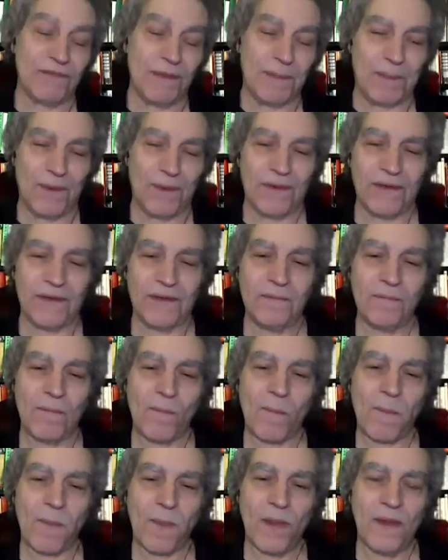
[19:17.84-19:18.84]
reported.
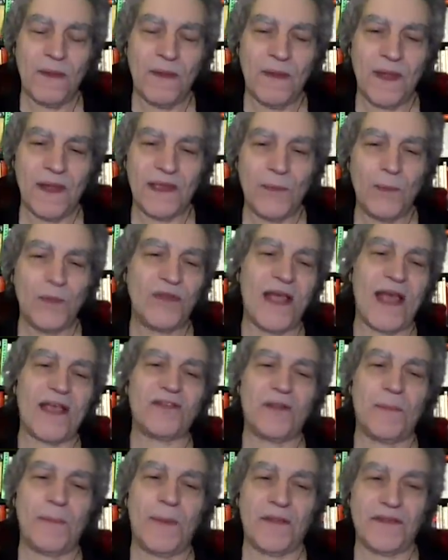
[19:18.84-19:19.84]
And he was
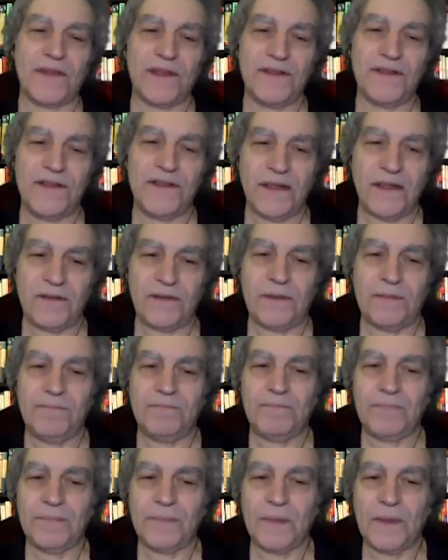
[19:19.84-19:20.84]
asked about the date.
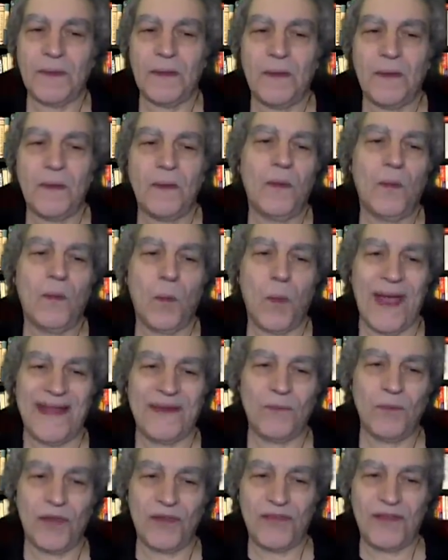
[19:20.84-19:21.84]

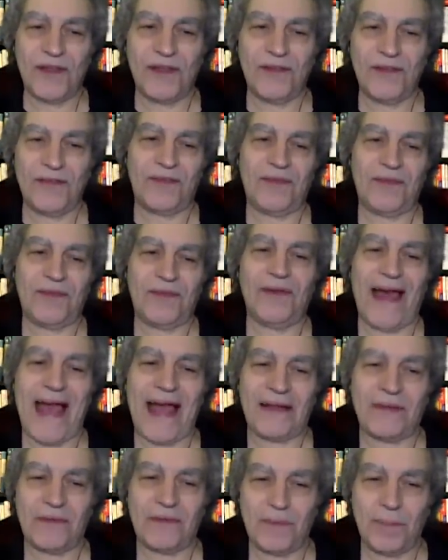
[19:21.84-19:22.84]
When was this
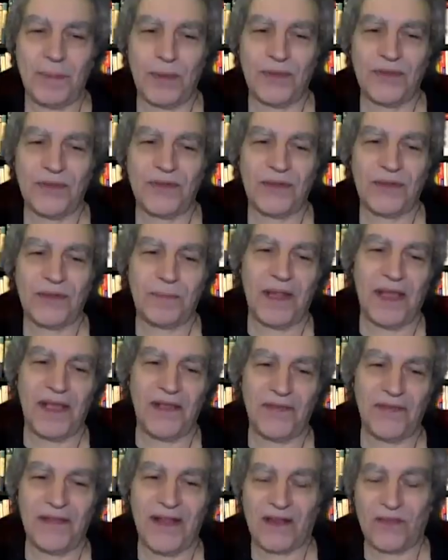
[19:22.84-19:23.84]
hack supposedly took
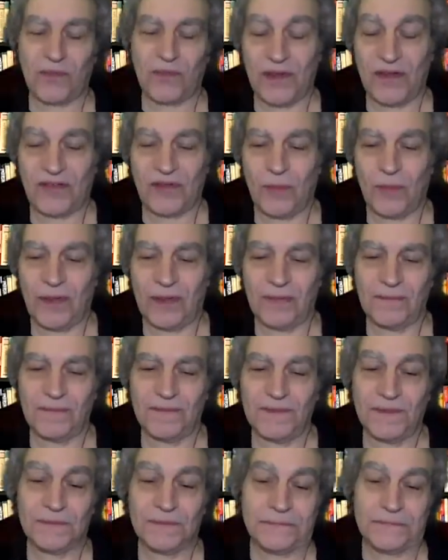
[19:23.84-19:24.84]
place? And that's when he said, well,
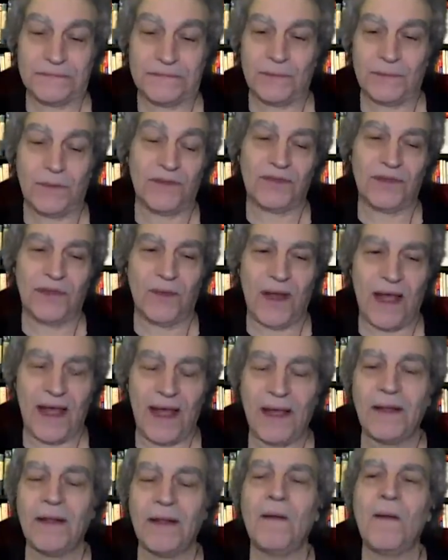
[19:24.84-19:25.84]
there was no
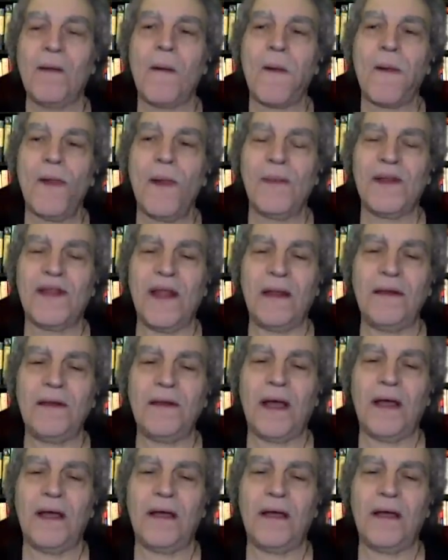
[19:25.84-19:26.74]
hack. But then